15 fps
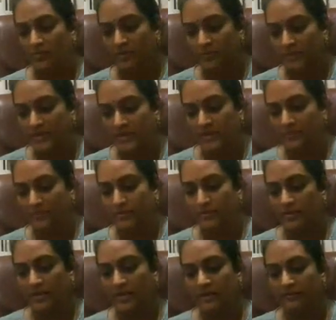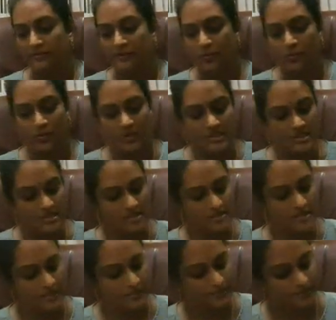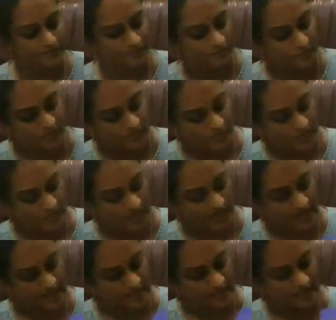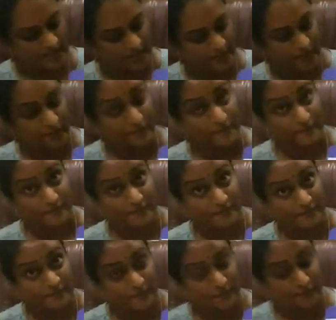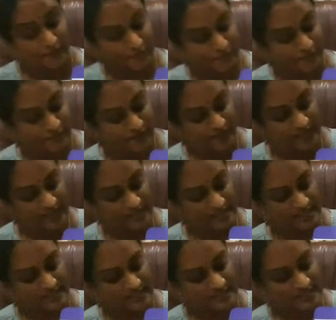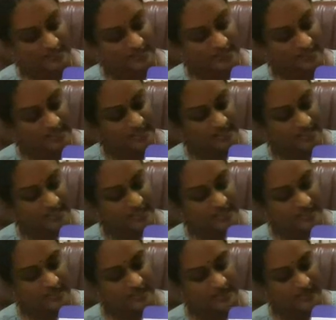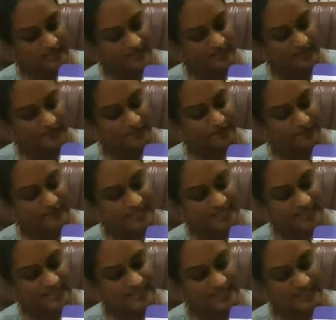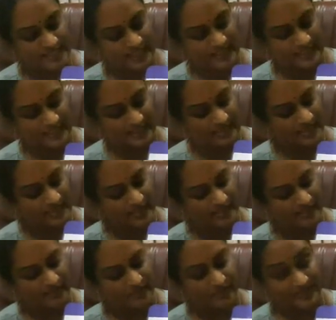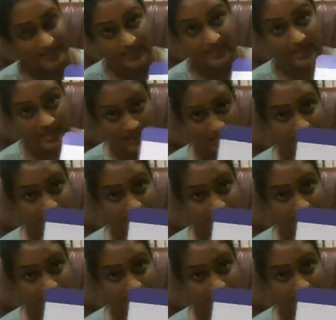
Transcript: would be able to read a few words. Yes. Visit. Visit. Visit.